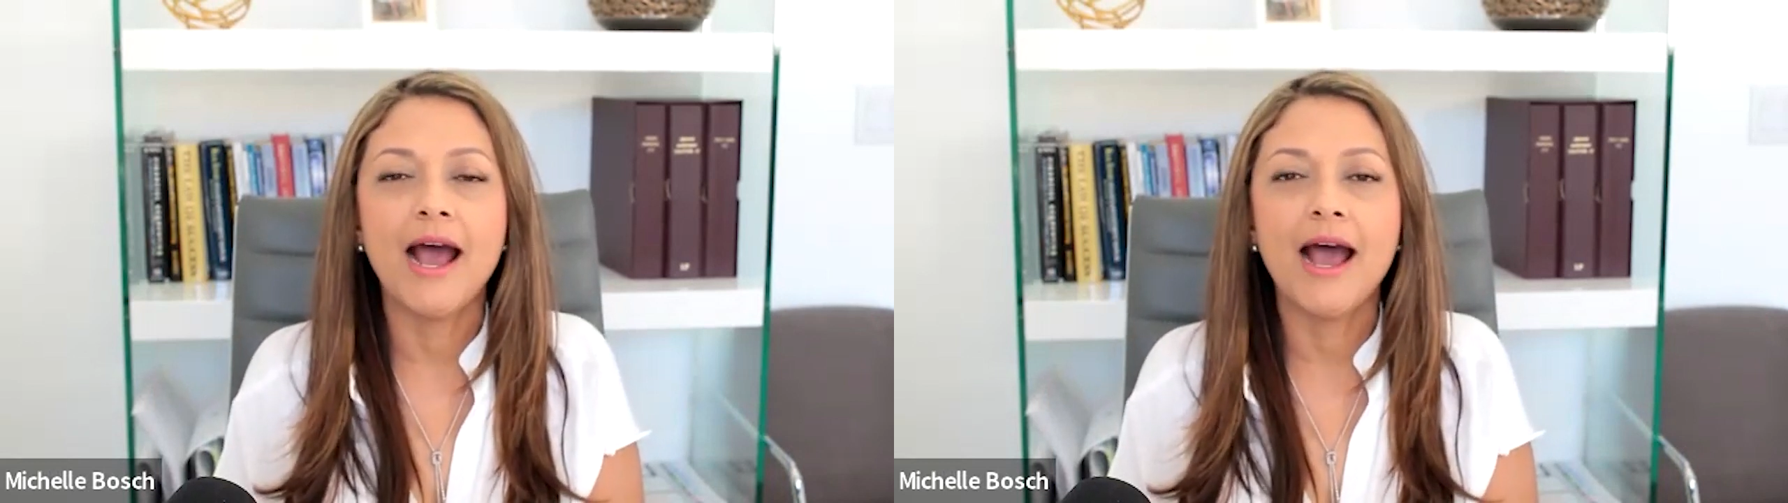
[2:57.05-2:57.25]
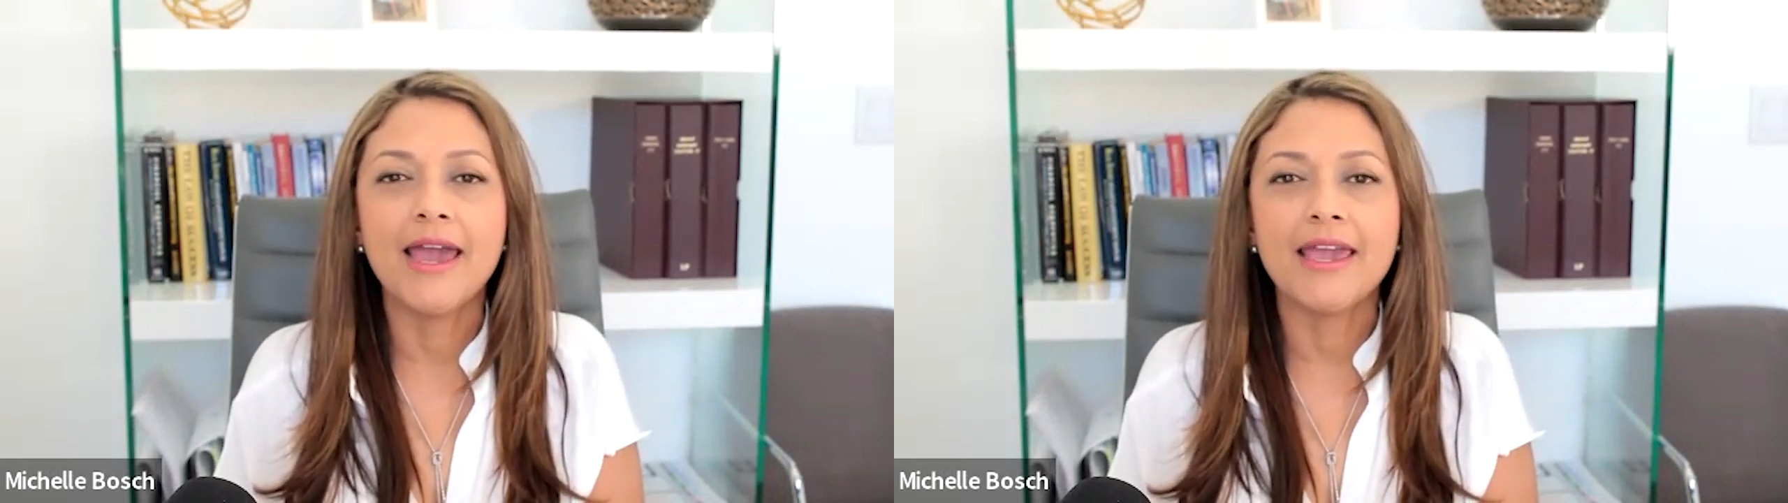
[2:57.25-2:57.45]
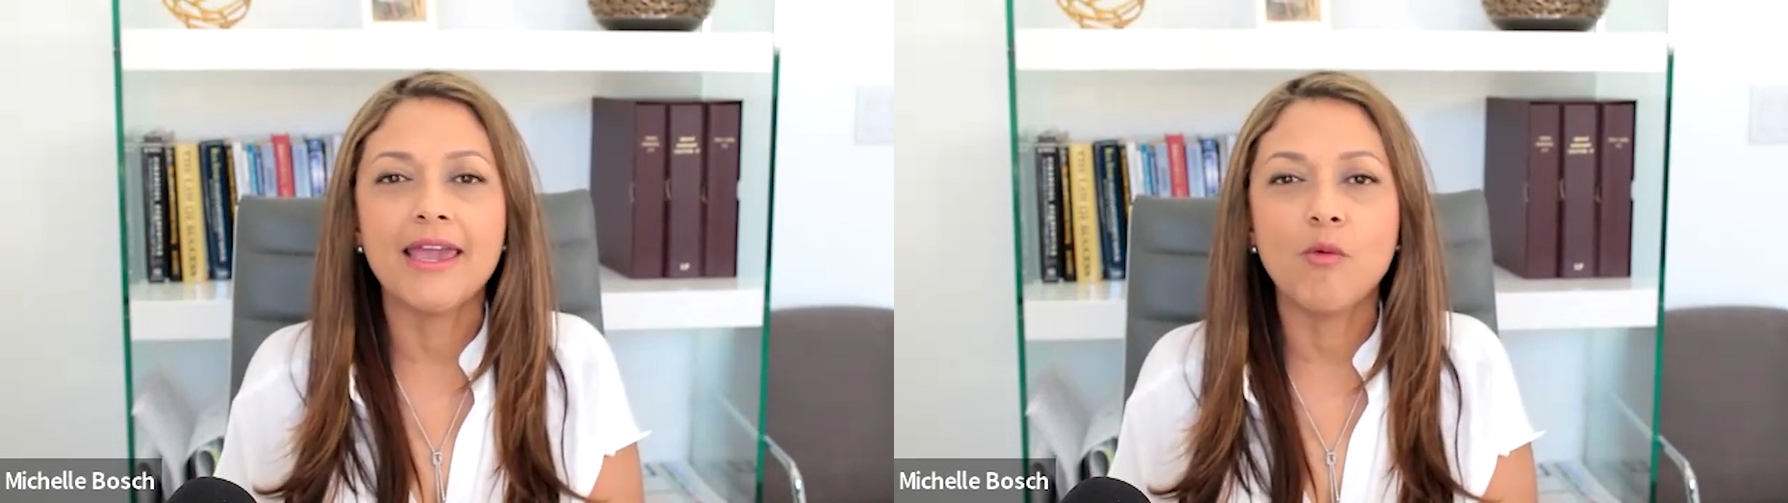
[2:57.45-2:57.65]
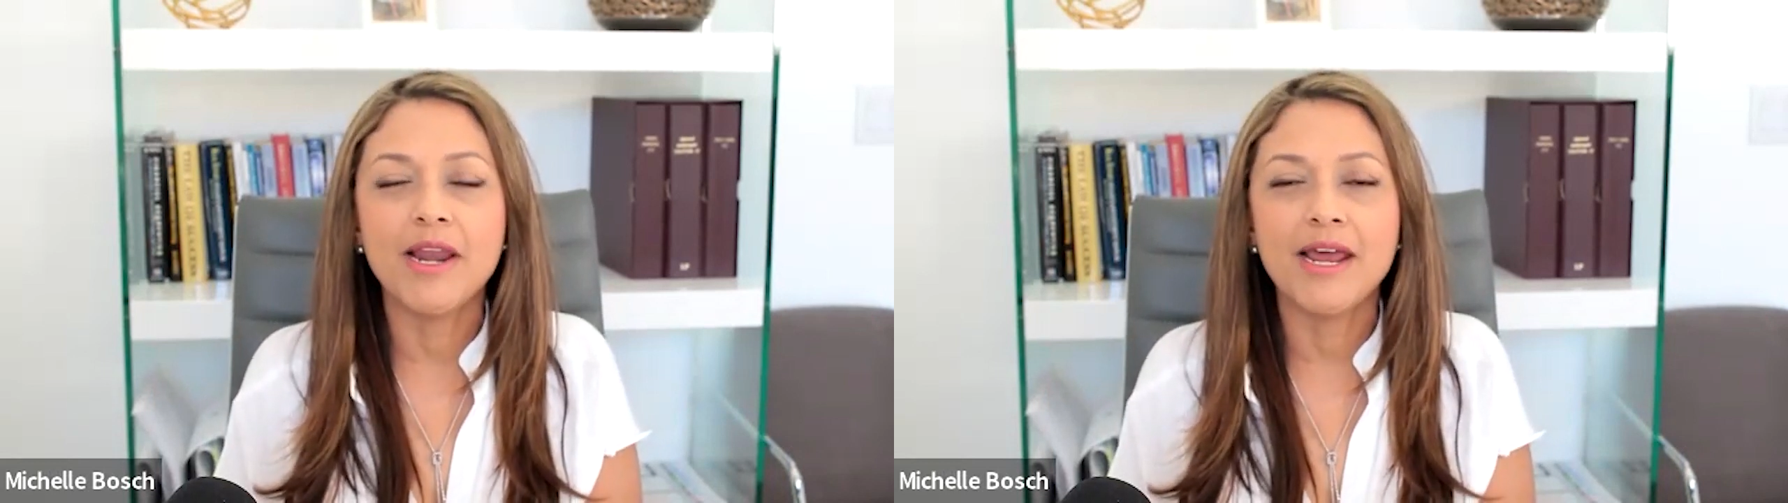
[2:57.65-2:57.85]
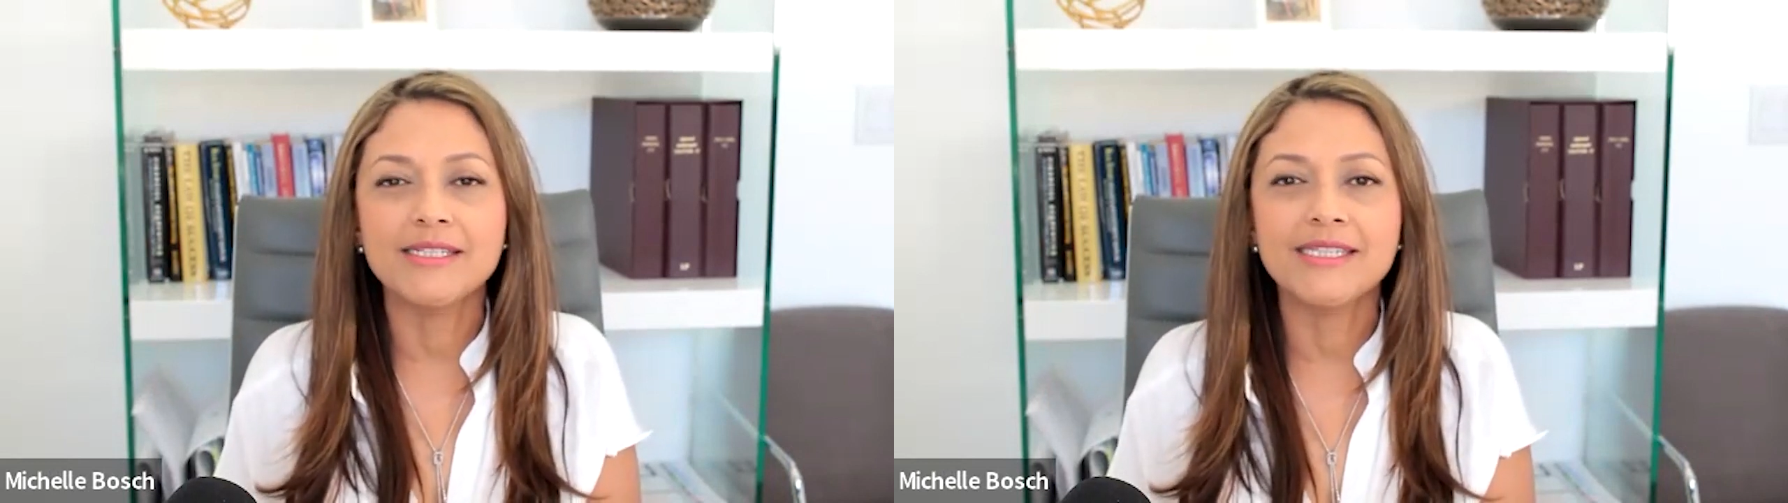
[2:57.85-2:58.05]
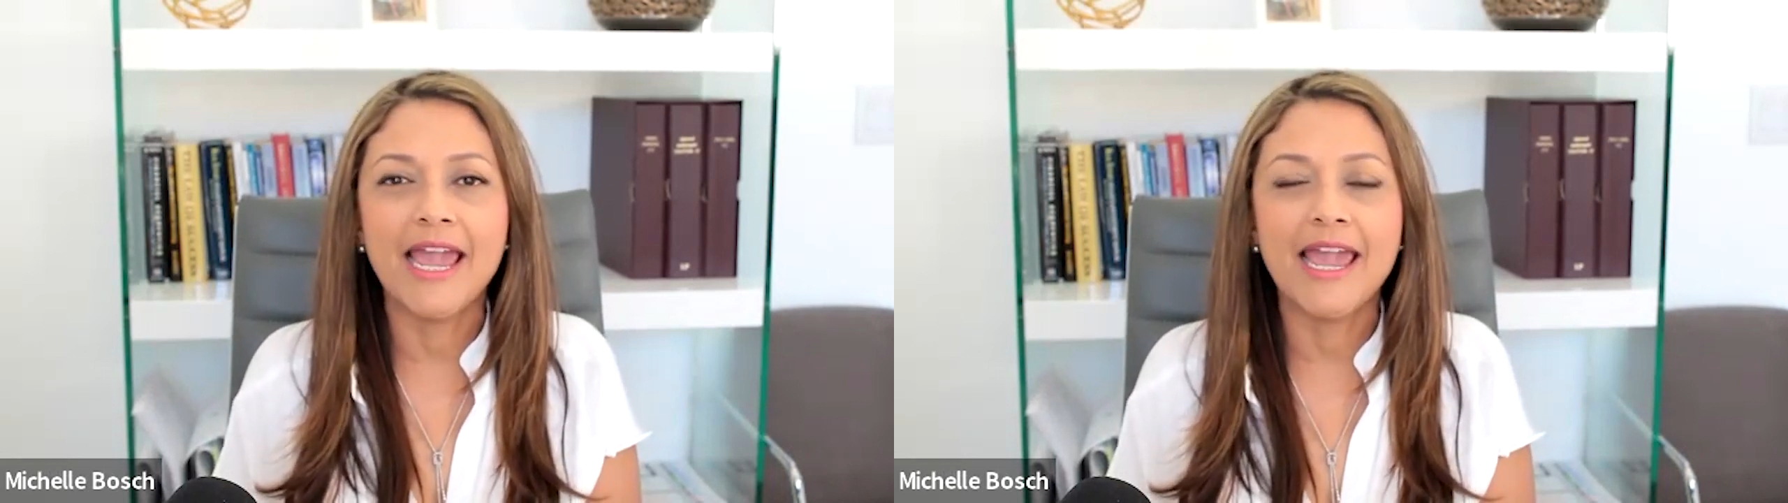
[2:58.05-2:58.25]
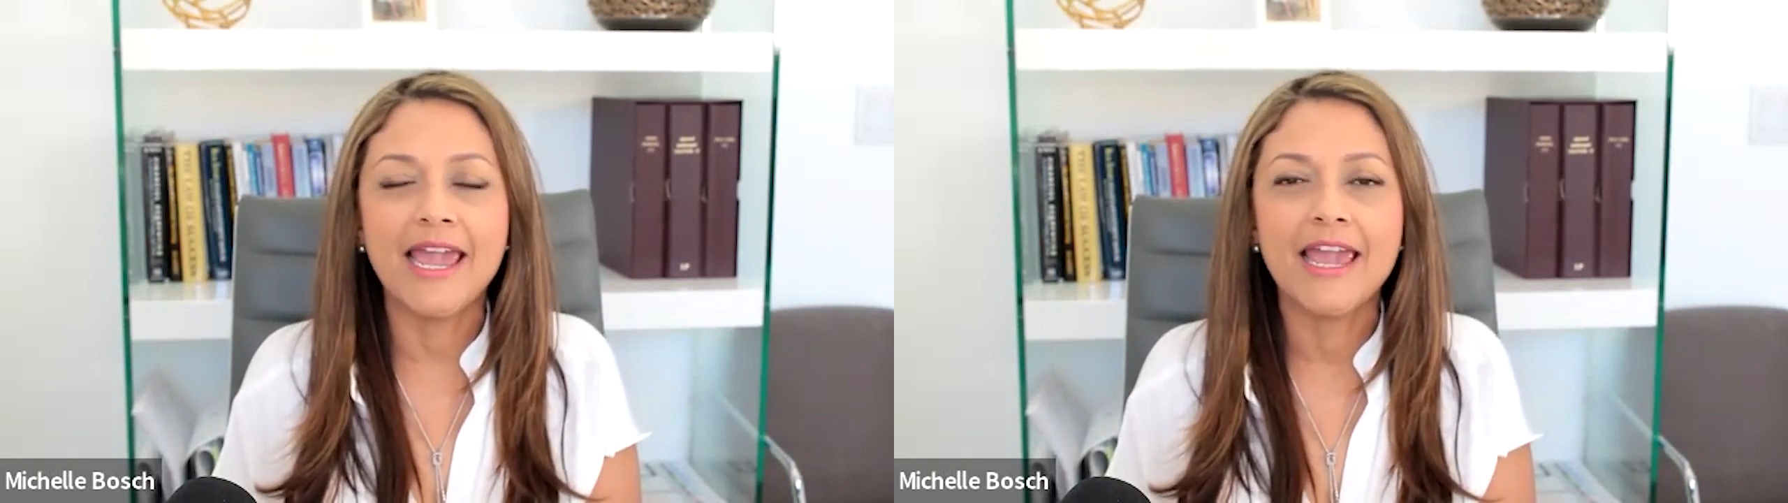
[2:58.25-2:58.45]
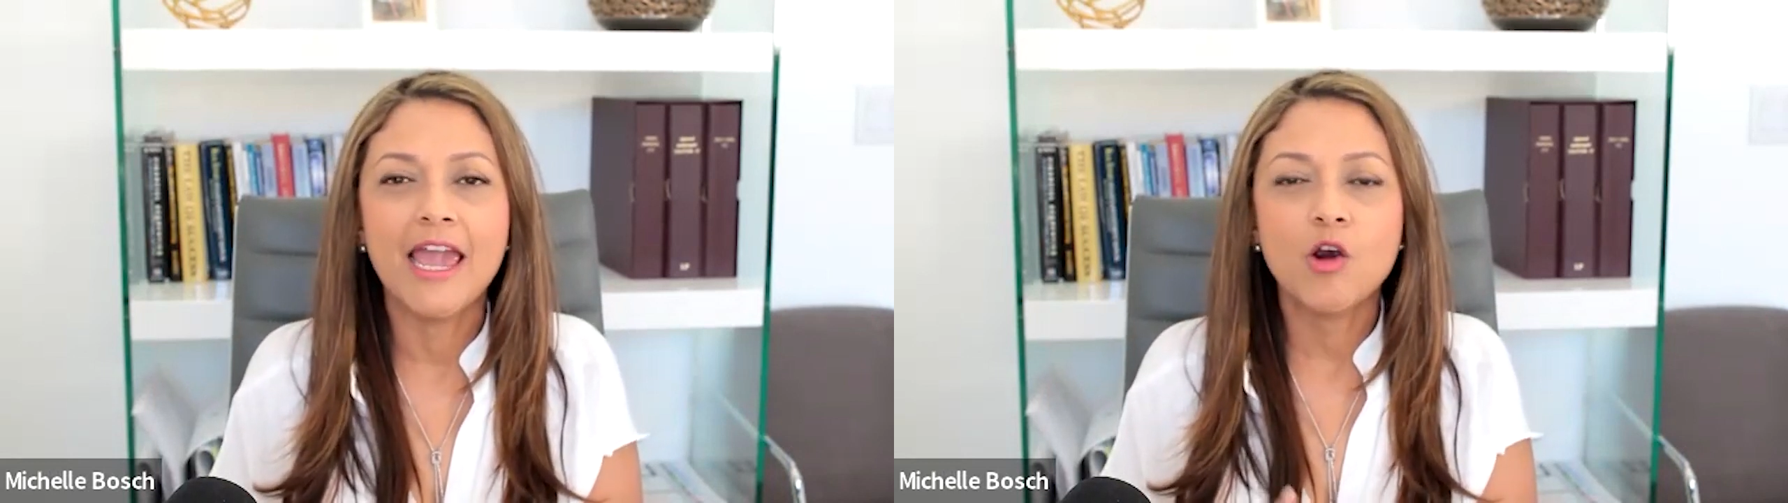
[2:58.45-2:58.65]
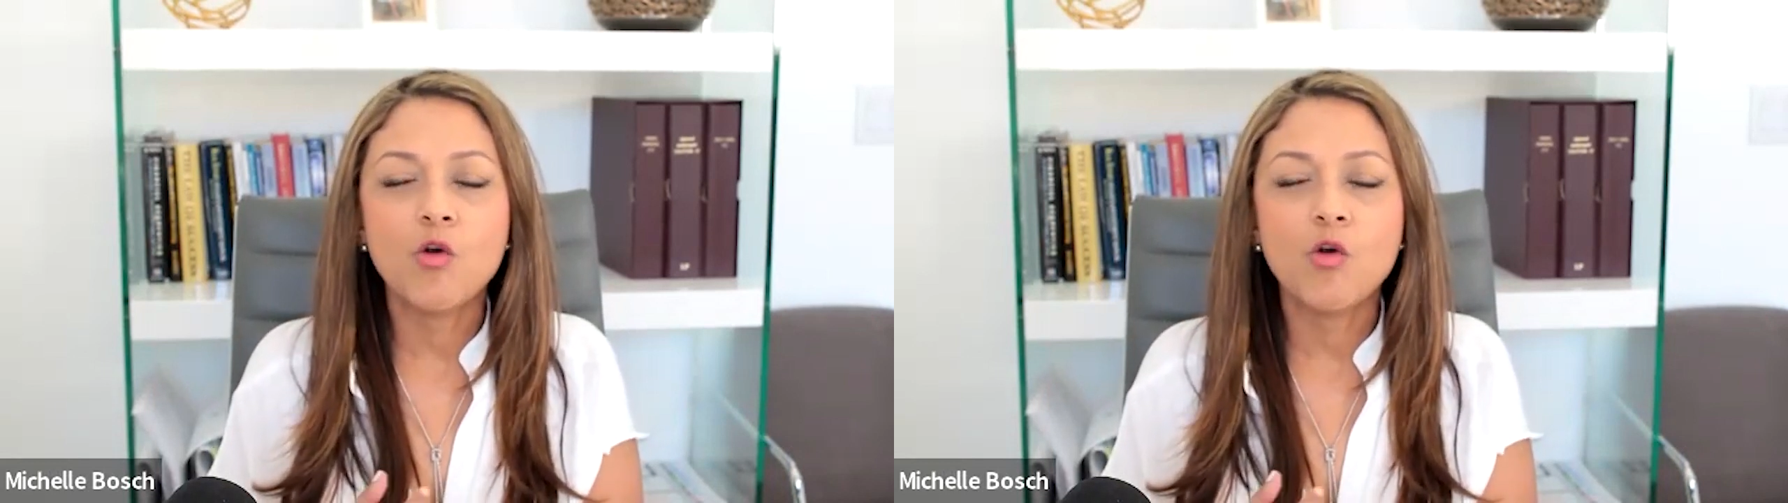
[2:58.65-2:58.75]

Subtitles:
I say